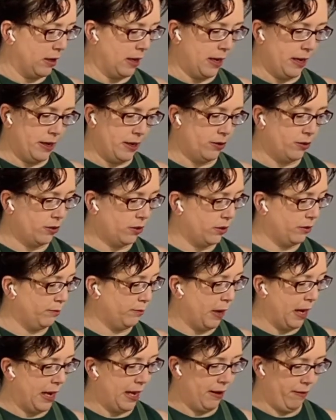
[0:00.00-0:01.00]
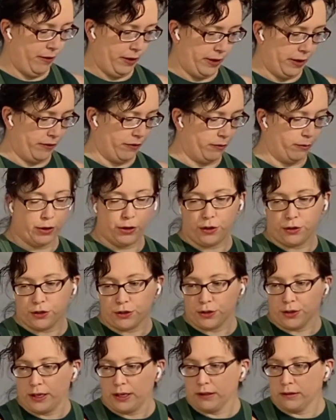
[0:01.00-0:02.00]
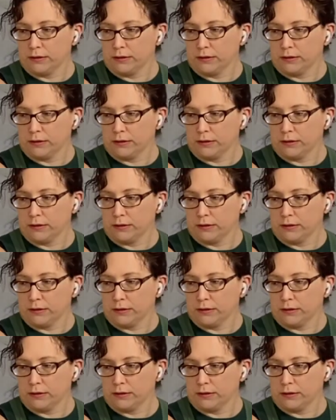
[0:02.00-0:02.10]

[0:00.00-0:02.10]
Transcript: I used to buy everything from the nursery.